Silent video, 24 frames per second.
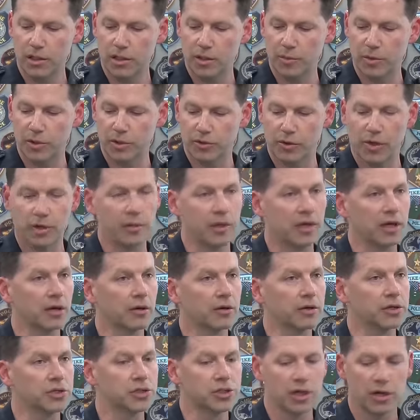the Beltrami
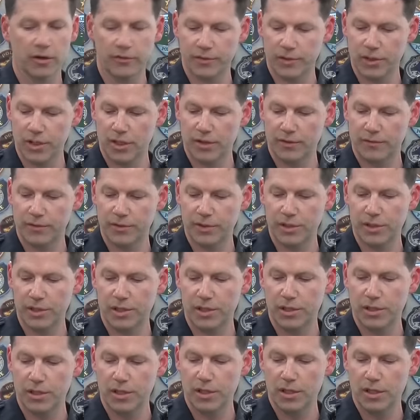County Sheriff's
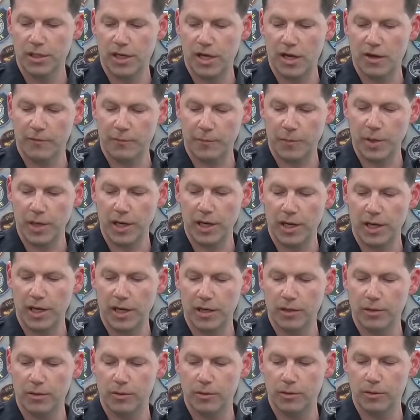Office,
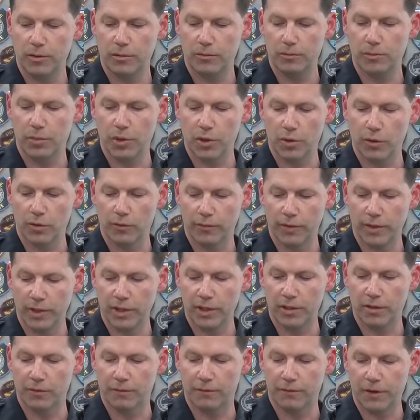FBI, Bureau of
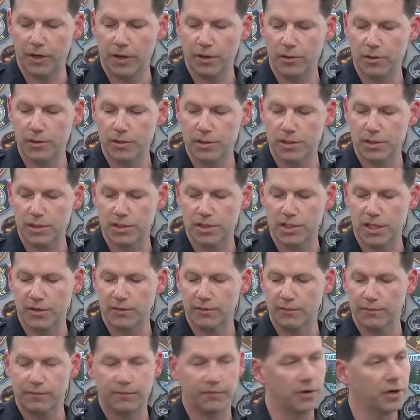Indian Affairs, the
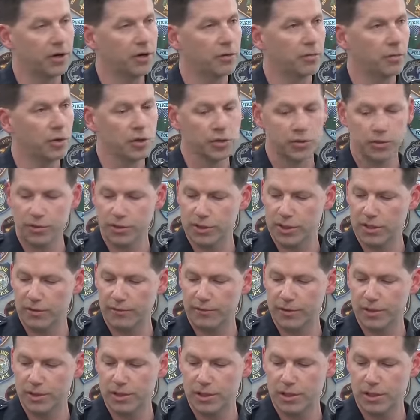State Fire Marshal's
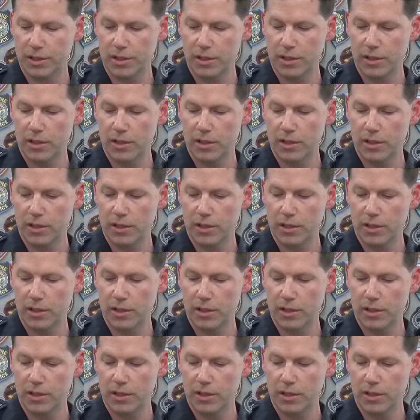Office,